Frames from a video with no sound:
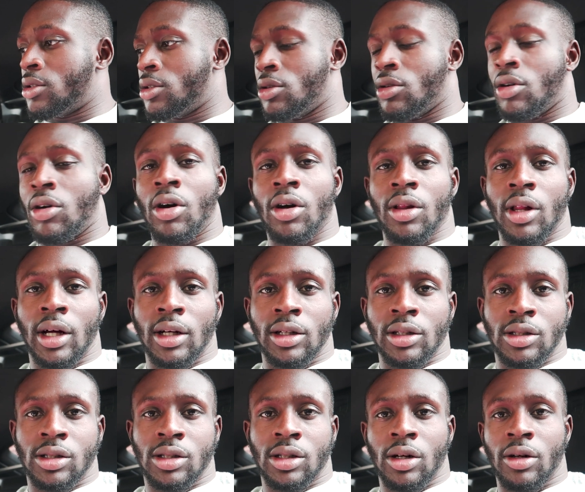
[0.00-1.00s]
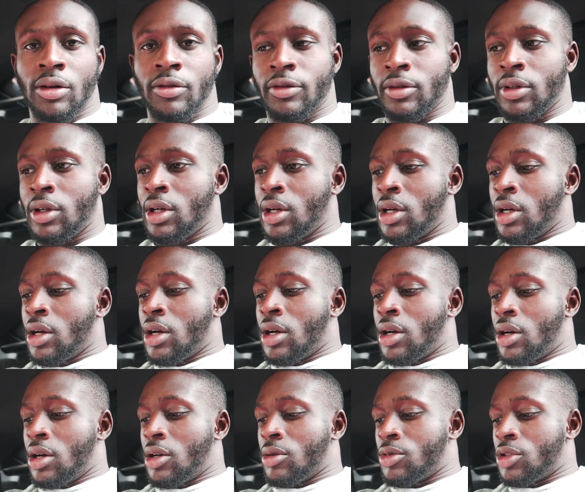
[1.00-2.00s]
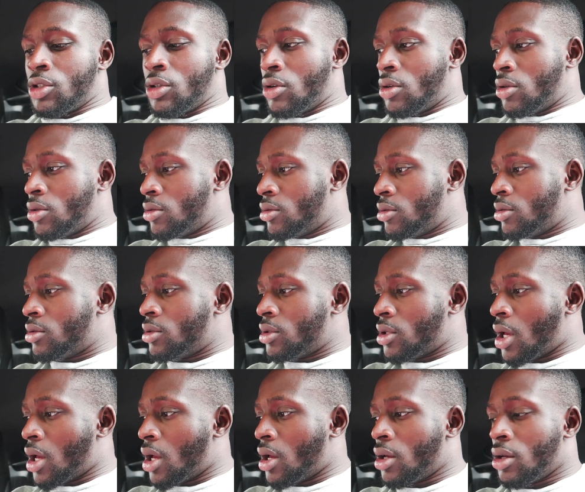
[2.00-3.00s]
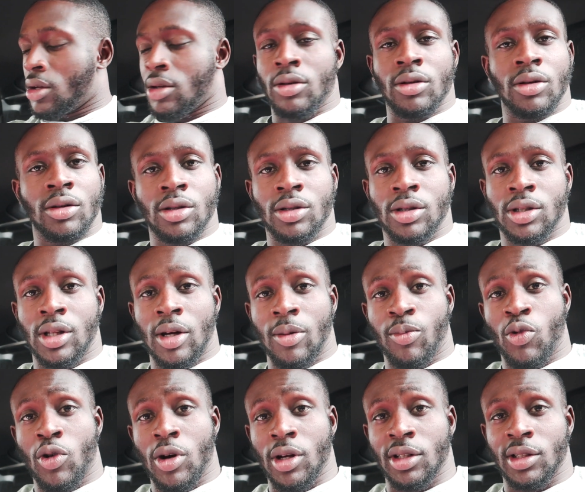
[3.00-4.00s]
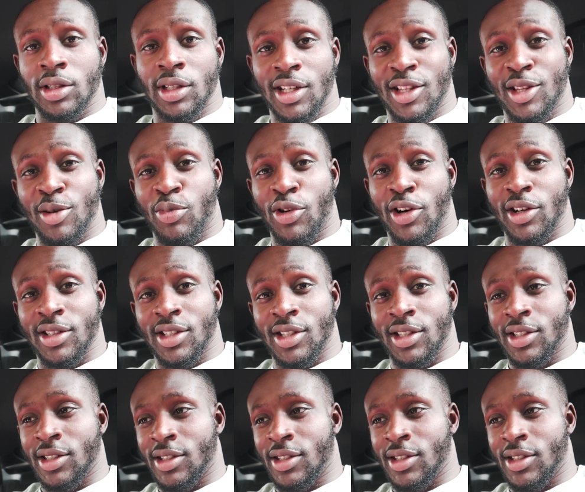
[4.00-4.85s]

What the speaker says: you know, all that good stuff. So yeah, step one, get the parts.